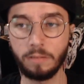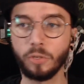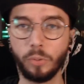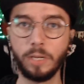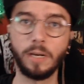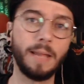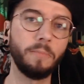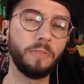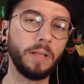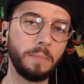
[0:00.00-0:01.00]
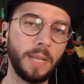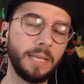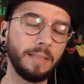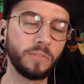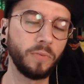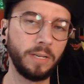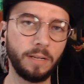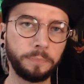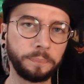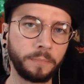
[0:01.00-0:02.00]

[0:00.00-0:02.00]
So here I am finally making this video.